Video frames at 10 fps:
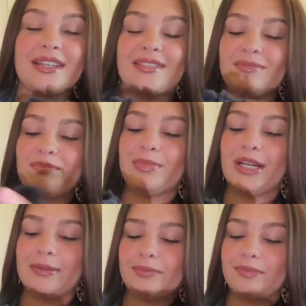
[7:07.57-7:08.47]
it.
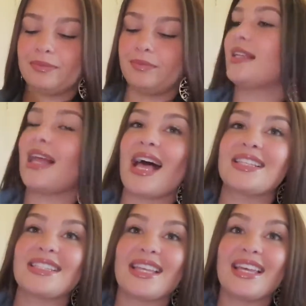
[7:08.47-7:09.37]
But the
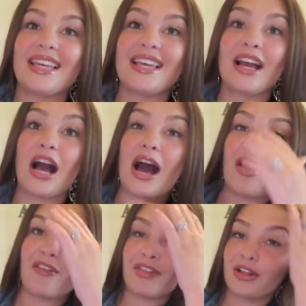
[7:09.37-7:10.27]
last thing
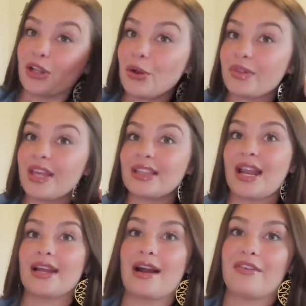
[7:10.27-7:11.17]
of the clothing
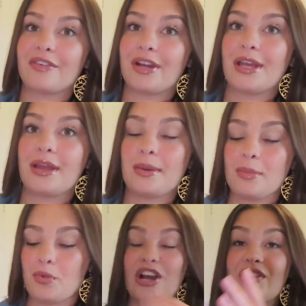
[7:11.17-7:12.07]
that I got for
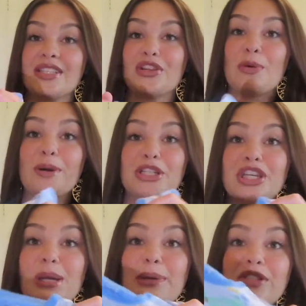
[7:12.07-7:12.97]
him are these little
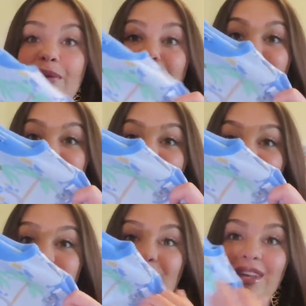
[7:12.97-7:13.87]
pajamas from the
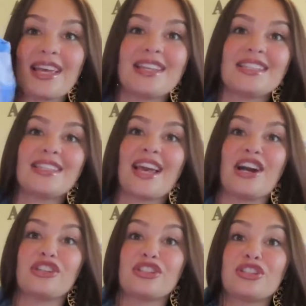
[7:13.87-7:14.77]
children's place. They
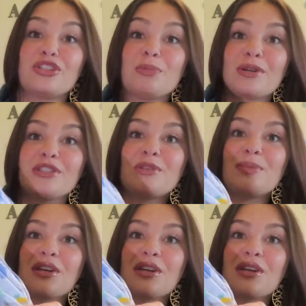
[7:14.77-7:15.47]
are super, super